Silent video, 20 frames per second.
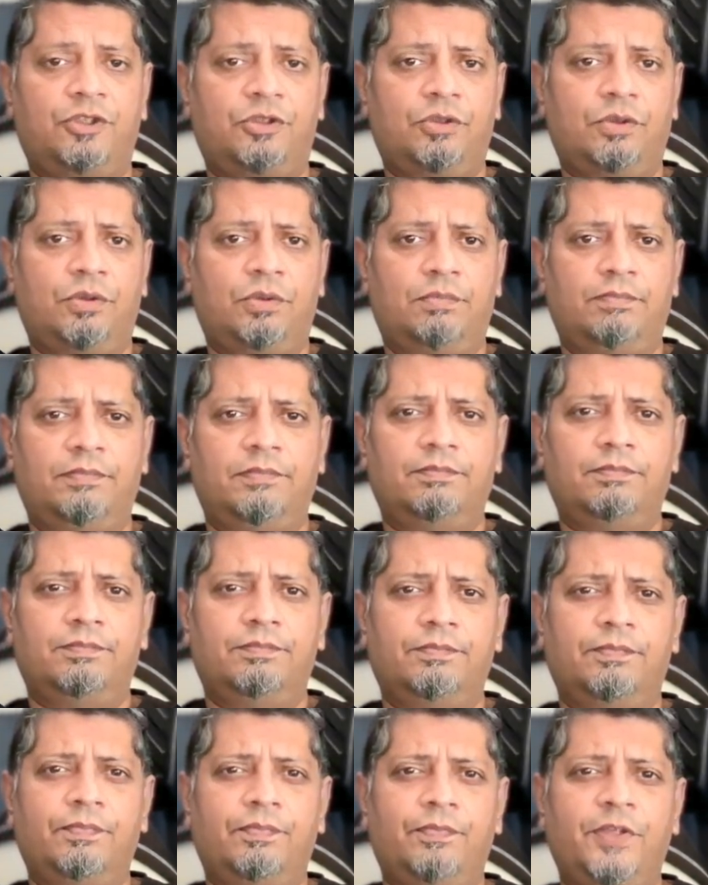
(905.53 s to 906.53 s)
So
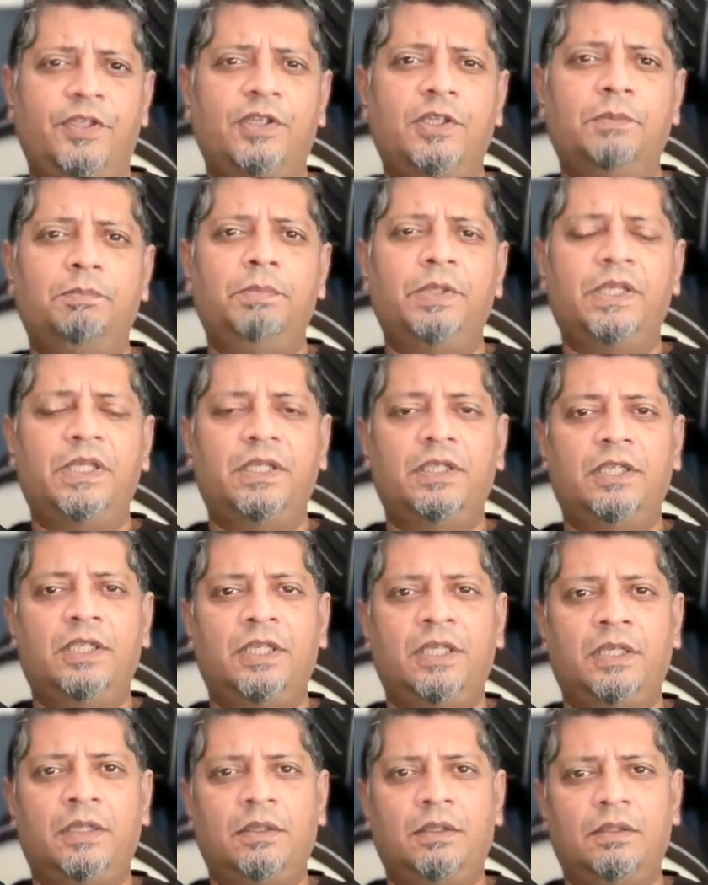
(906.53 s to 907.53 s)
in the
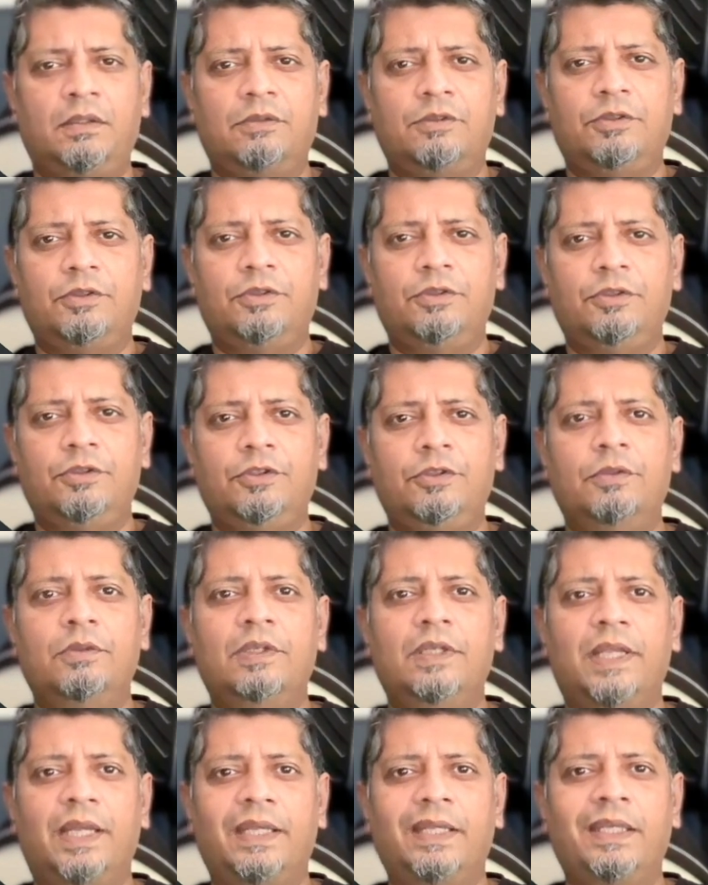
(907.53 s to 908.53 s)
beginning you'll
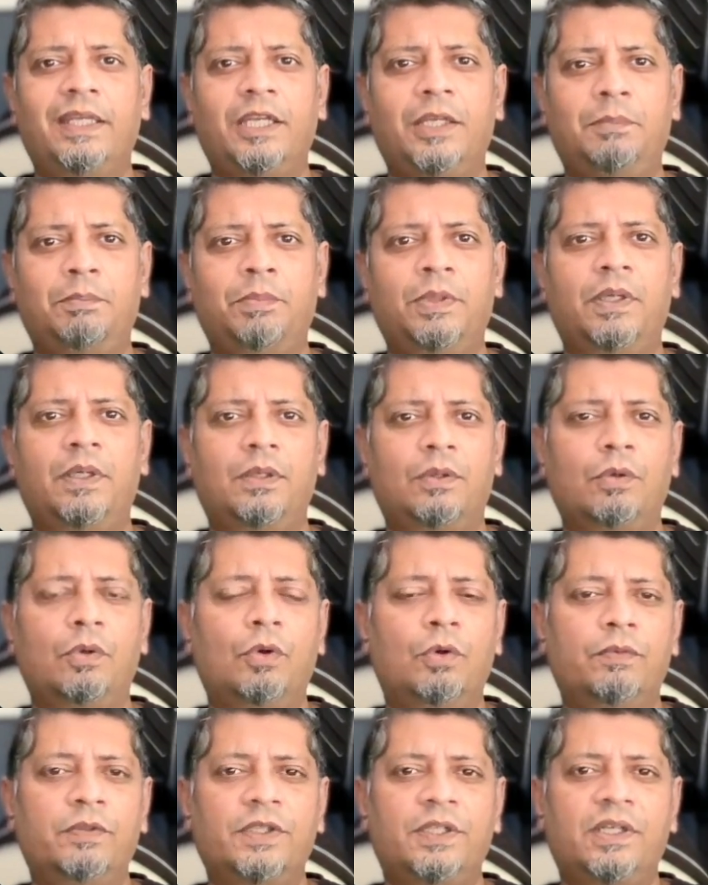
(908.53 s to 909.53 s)
like it, but
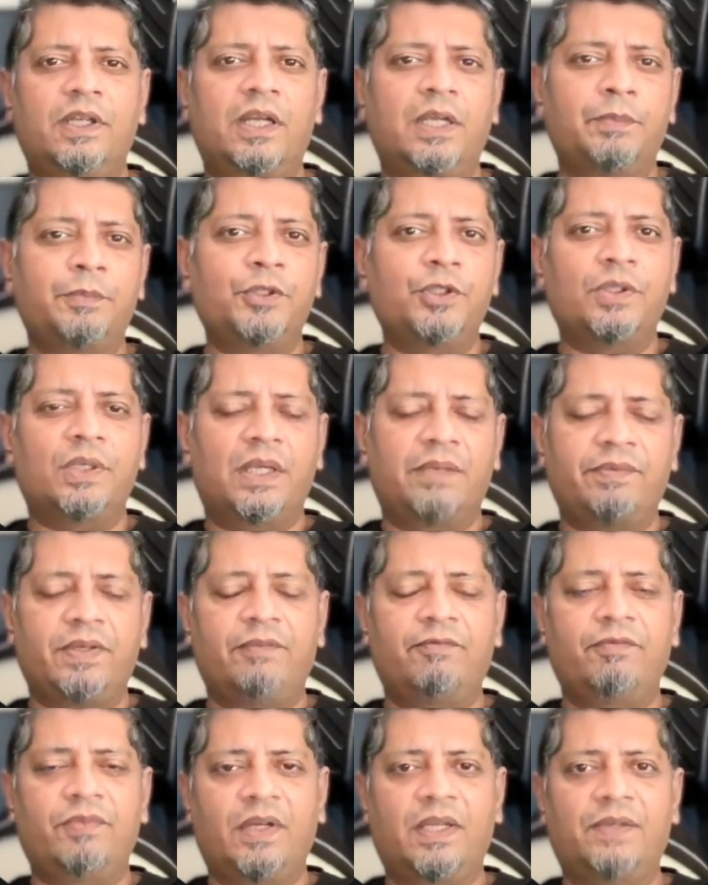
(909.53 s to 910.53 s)
over time when you're
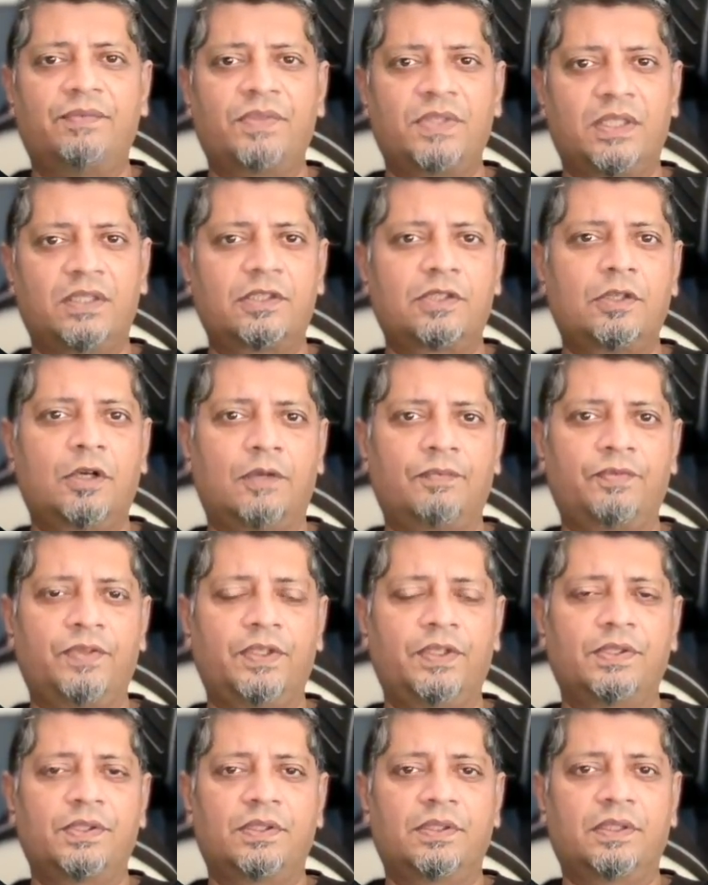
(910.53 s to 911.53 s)
having 5-6
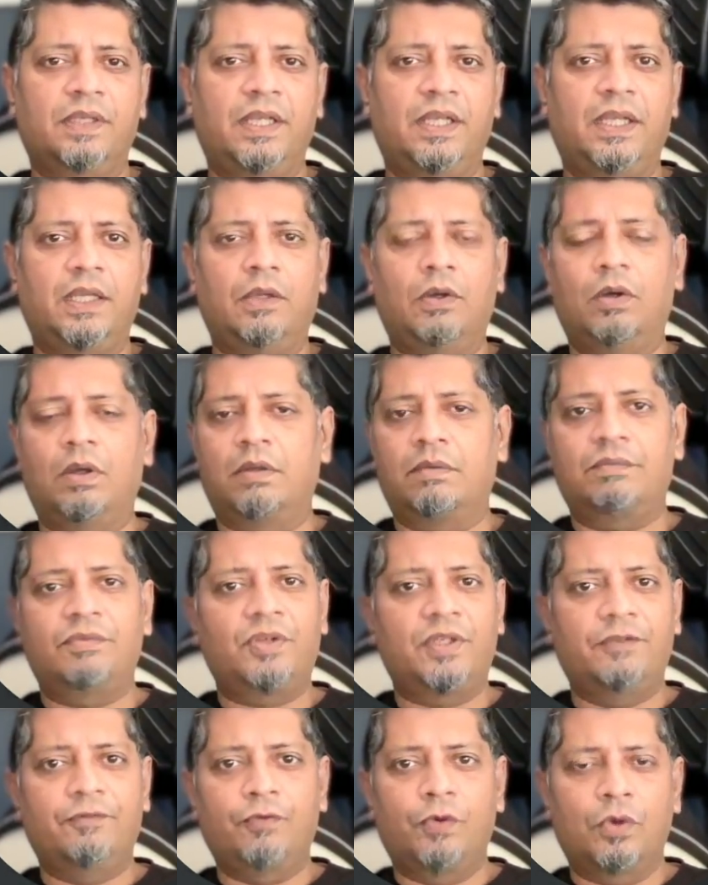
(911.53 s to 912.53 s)
coffees in a day or
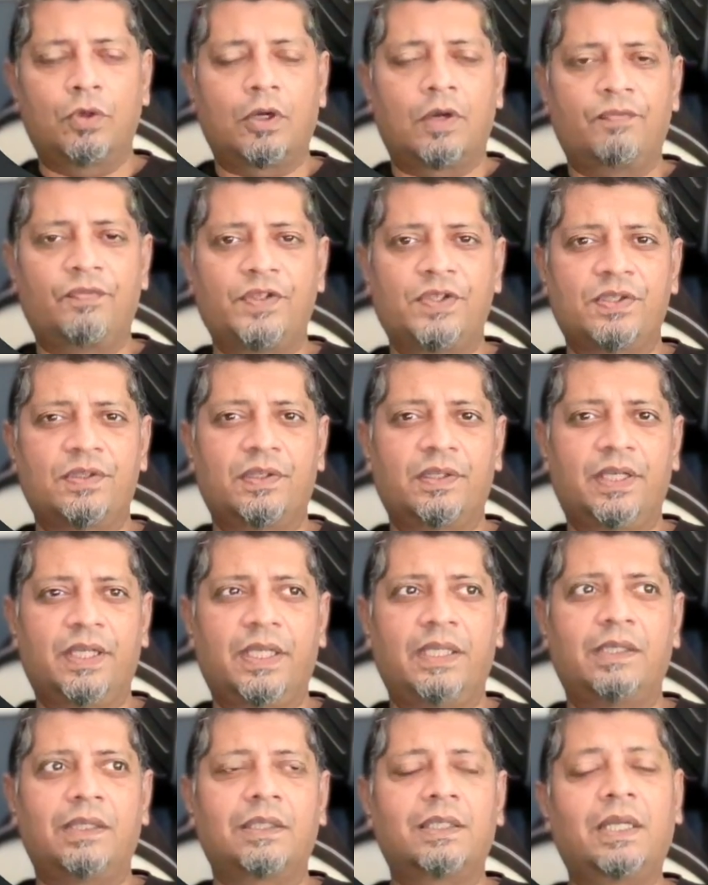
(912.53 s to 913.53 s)
3-4 coffees in a
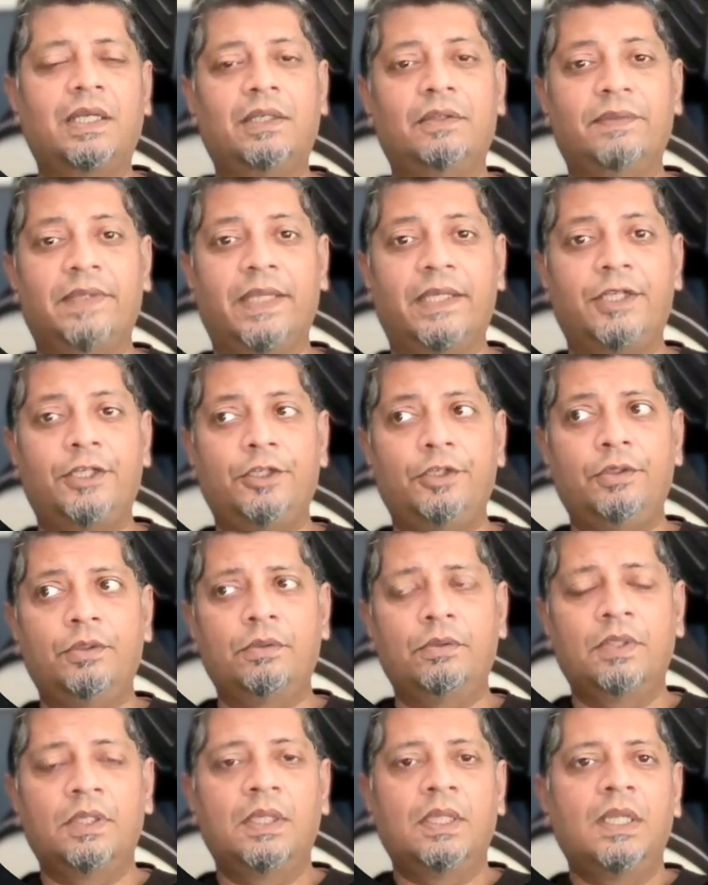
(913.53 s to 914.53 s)
day, it'll kind of get to
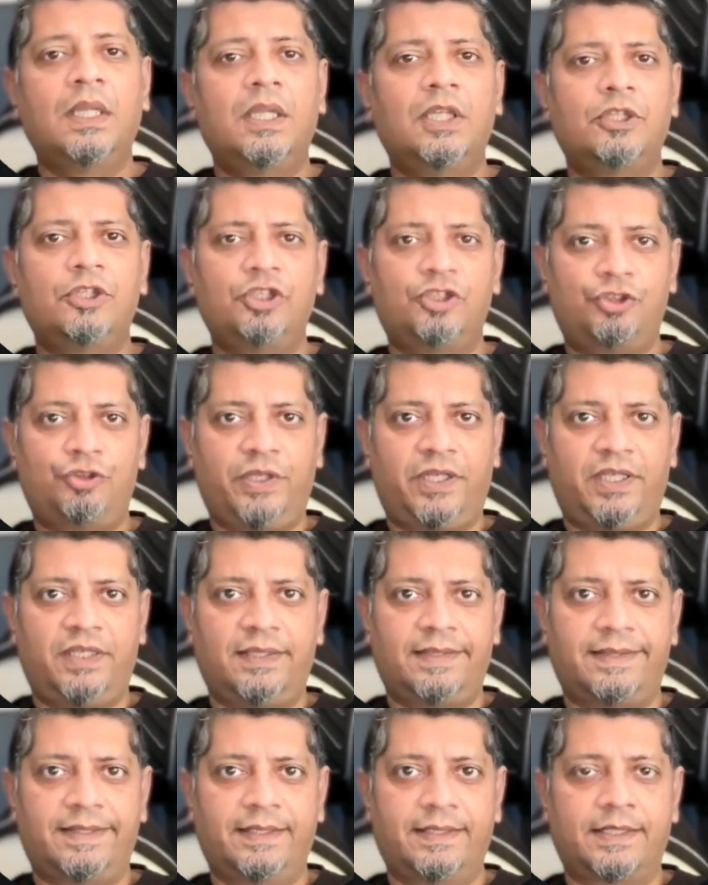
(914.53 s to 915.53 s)
you. The trick
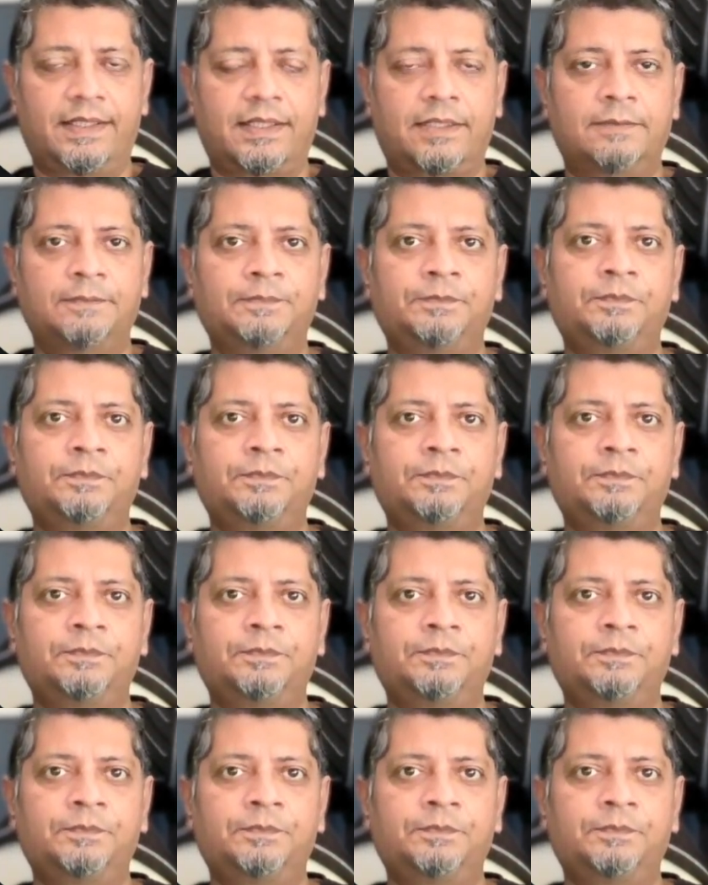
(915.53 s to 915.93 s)
is this: